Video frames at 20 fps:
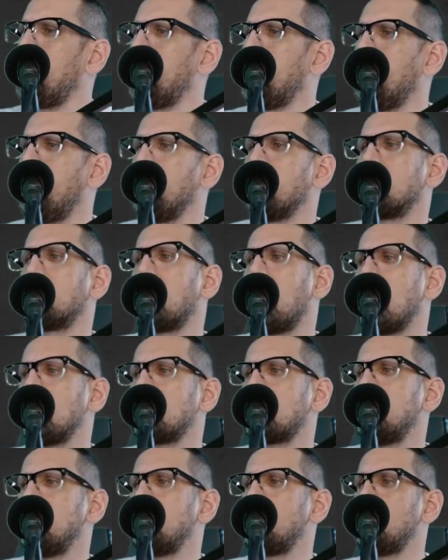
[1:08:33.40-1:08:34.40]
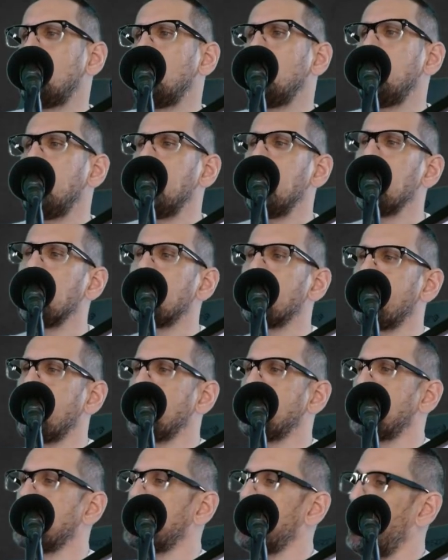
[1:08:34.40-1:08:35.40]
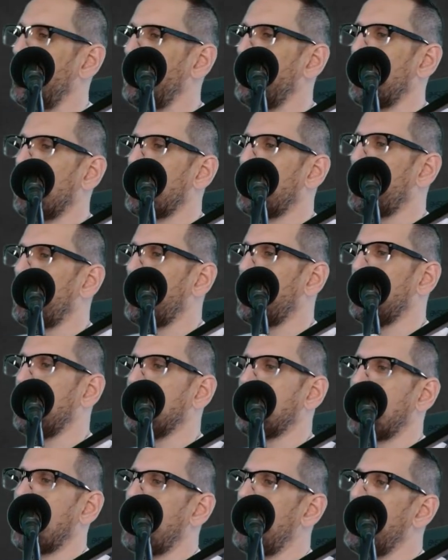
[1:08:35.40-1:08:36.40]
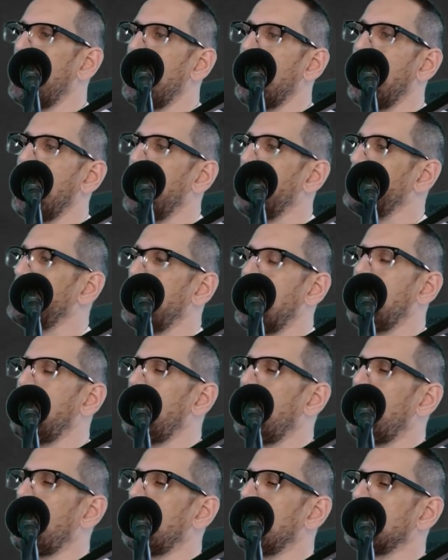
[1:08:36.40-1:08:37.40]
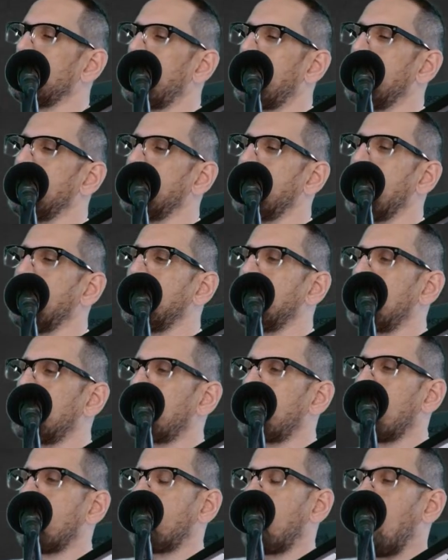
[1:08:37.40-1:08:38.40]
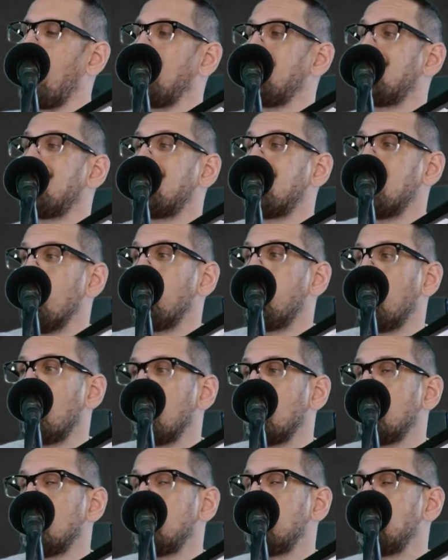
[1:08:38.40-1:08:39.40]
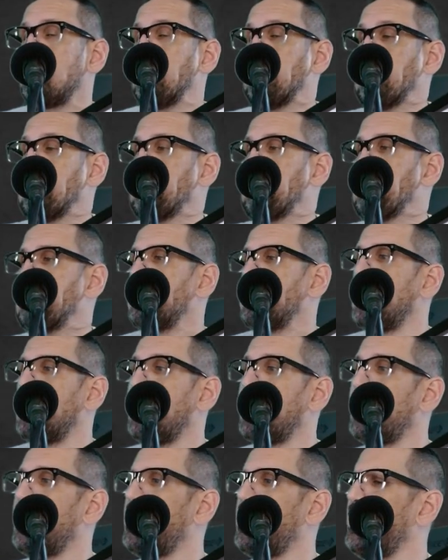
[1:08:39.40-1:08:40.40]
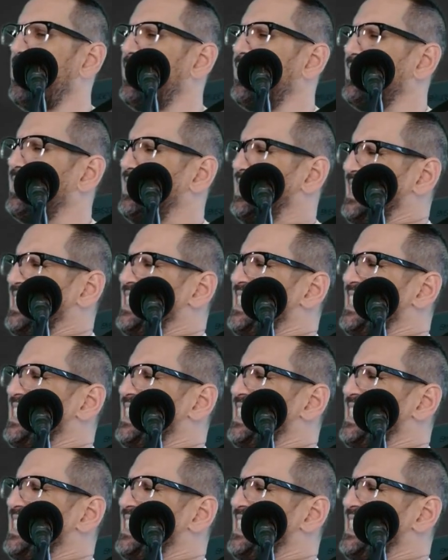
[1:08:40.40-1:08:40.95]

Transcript: build custom 2D interfaces in your world. Example worlds are intended to provide simple, clear,